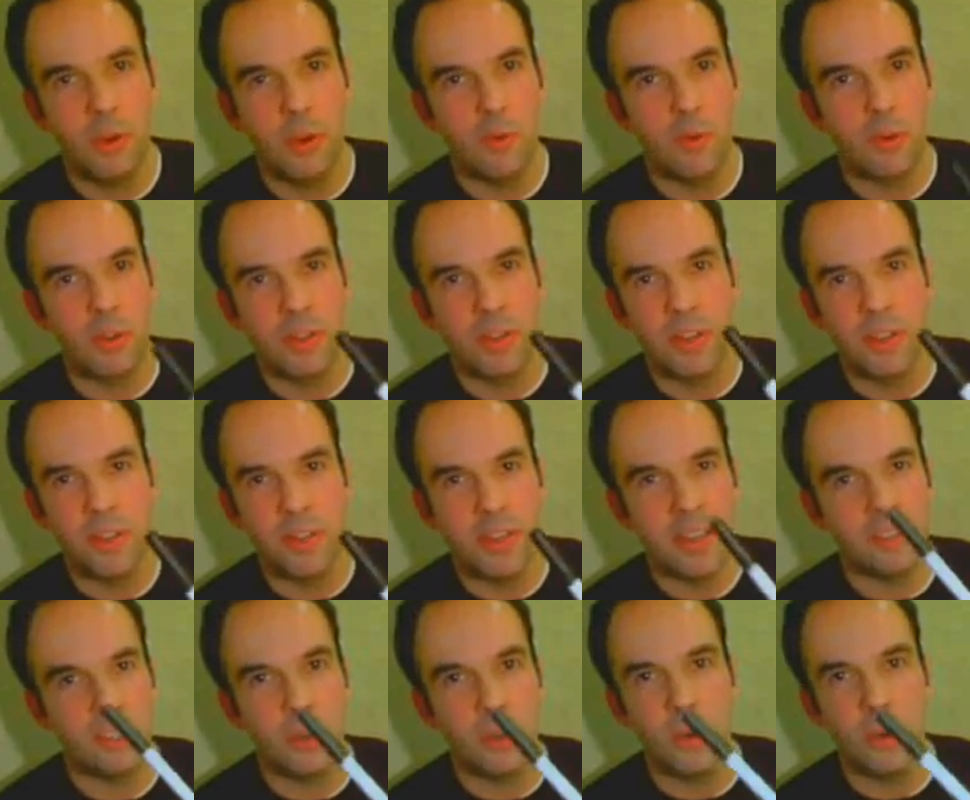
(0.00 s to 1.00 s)
What were the
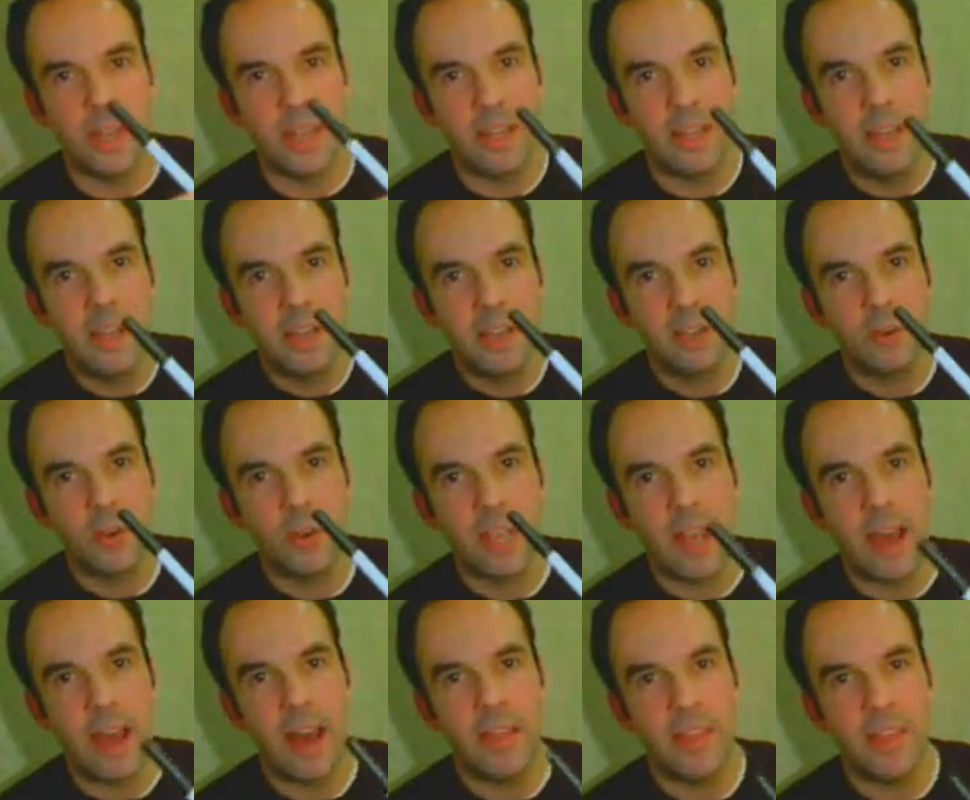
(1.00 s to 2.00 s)
things going
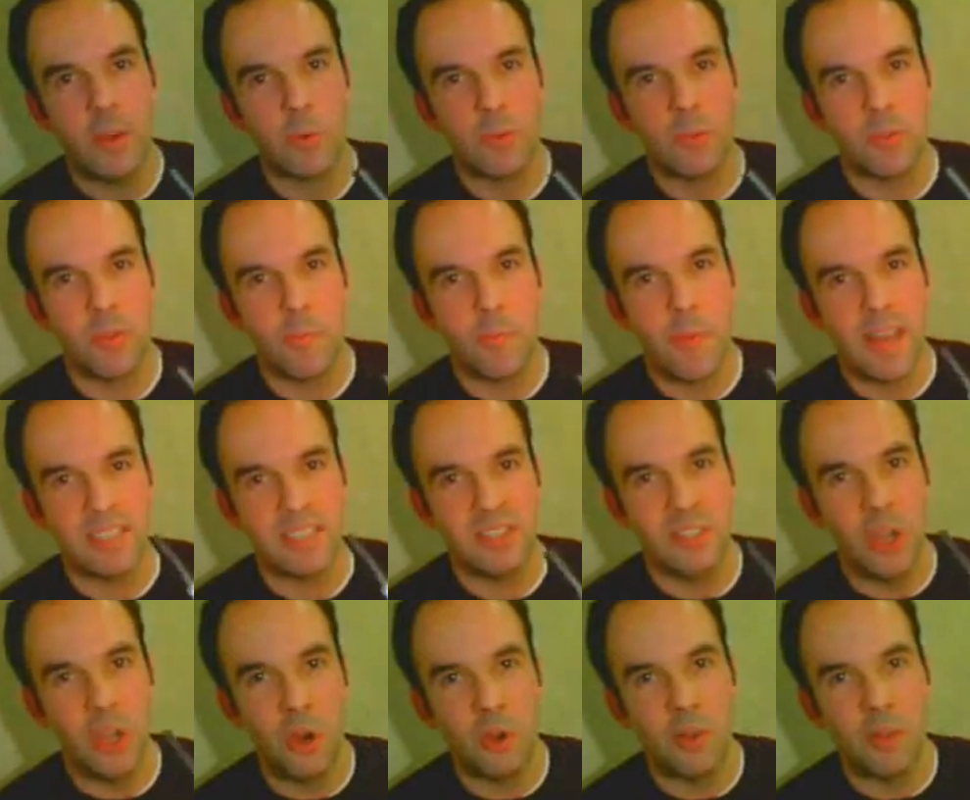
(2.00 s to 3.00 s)
on that were the best
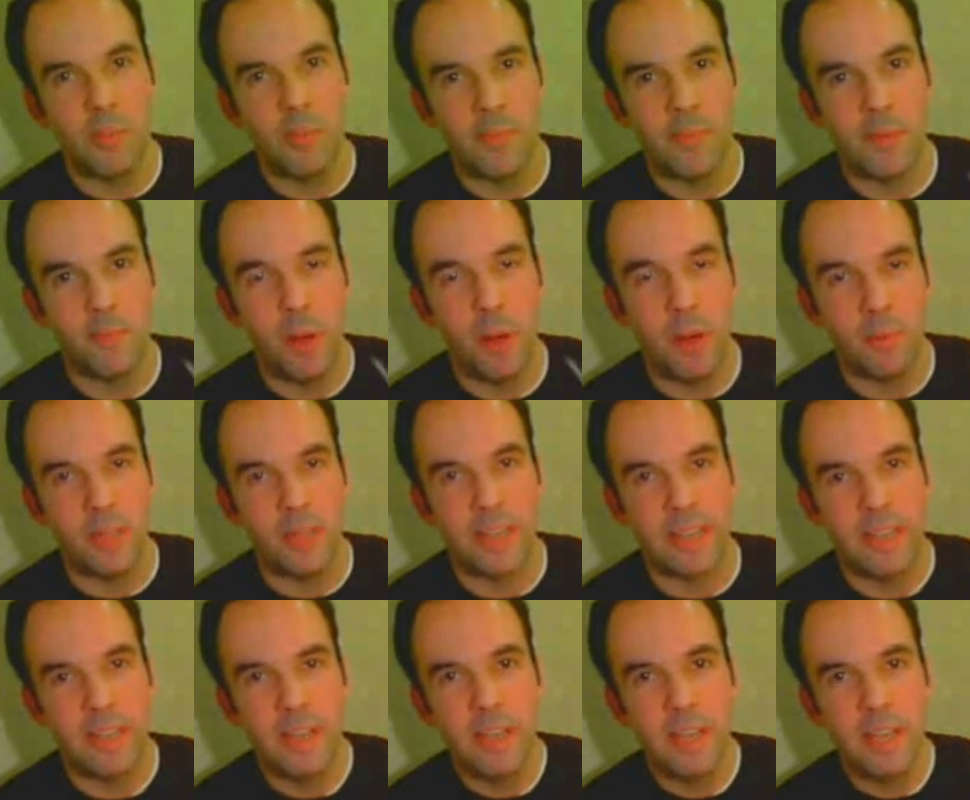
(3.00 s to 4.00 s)
known among the public
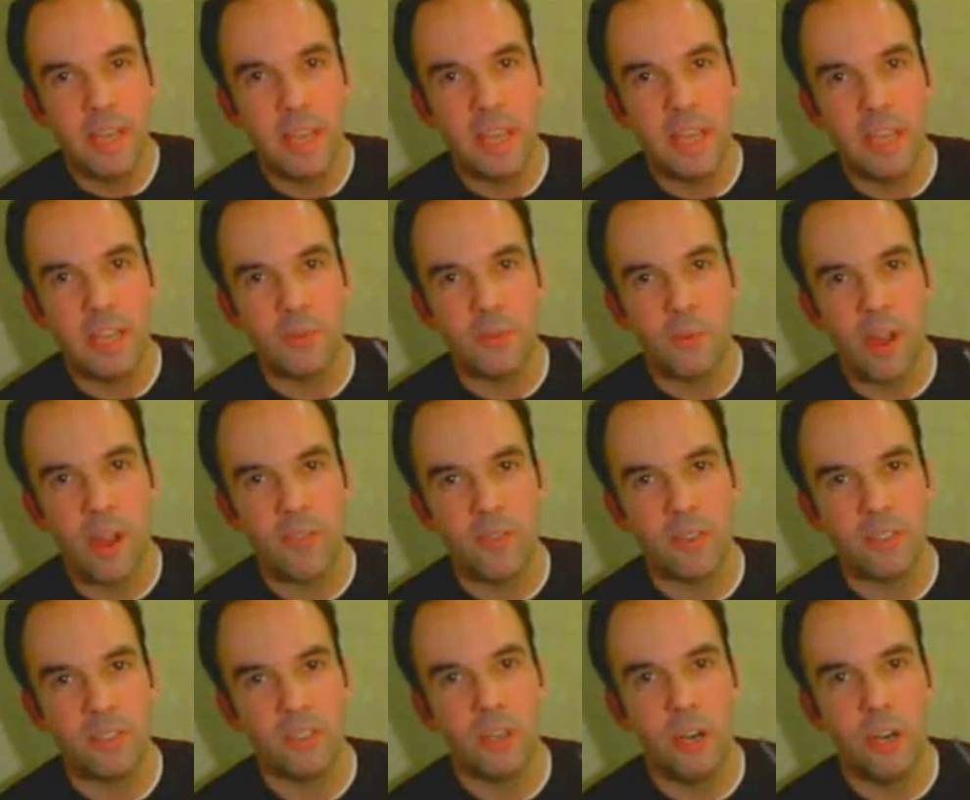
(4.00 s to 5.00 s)
in
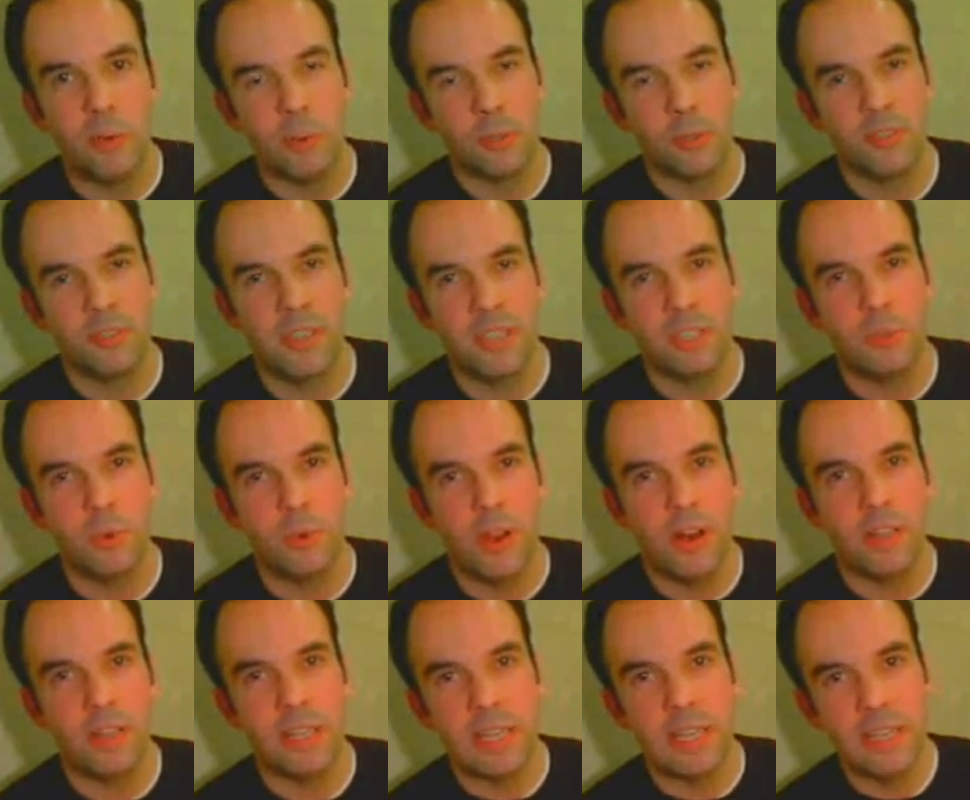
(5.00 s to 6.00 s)
reference to
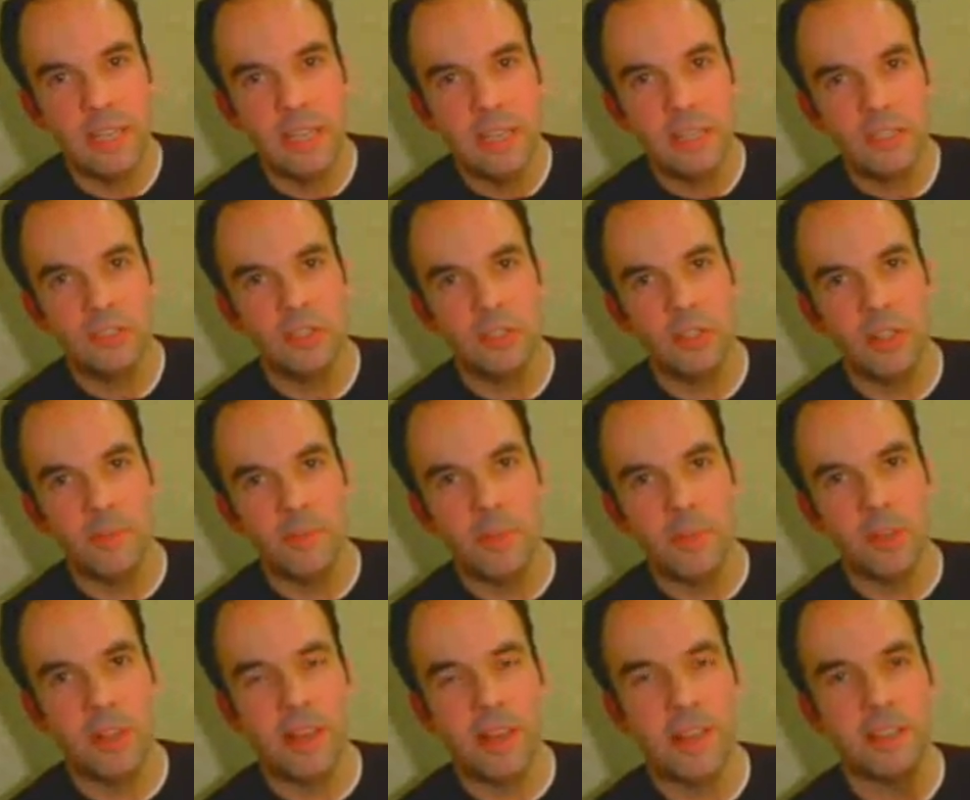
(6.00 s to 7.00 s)
homosexuality? So let me
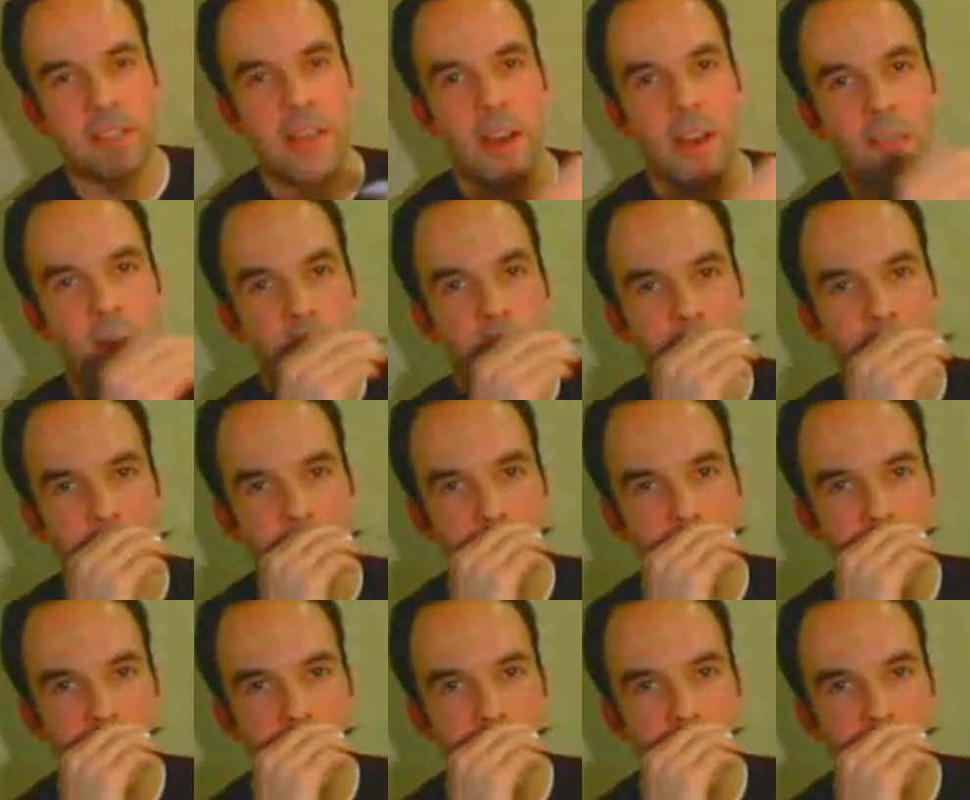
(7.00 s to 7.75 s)
lay this out for you.